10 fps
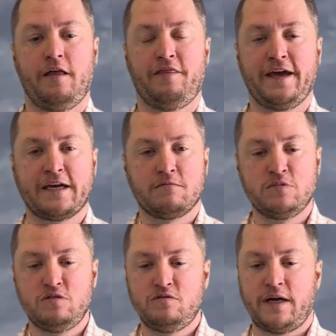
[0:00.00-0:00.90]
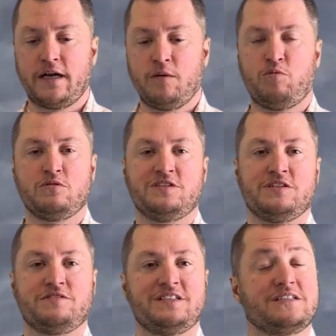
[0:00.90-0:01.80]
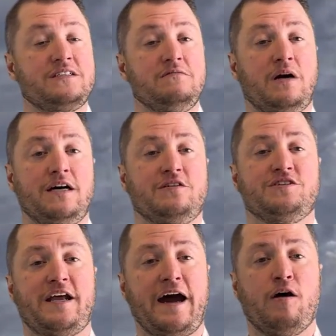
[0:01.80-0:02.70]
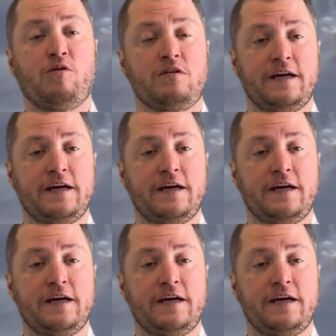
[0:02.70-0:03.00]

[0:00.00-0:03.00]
They can move at upwards of 60 miles an hour